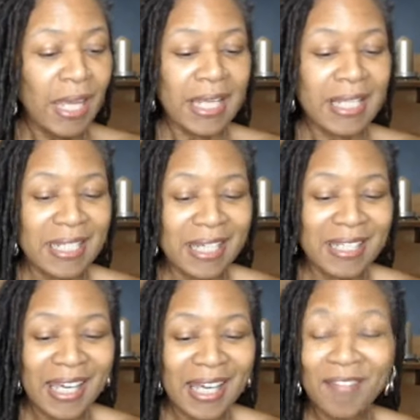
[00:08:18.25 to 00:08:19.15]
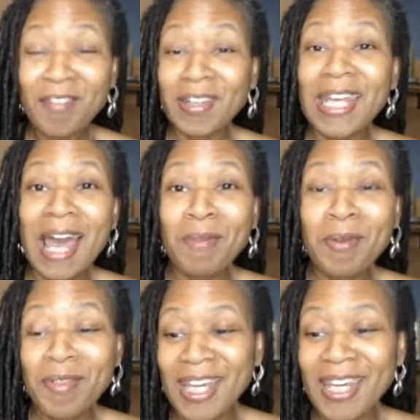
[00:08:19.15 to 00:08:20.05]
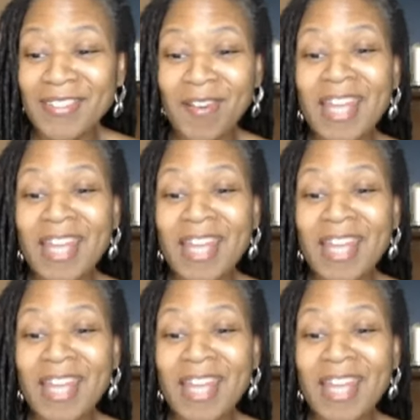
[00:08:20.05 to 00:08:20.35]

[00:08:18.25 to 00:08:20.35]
and uh, yeah i'm really happy with it and so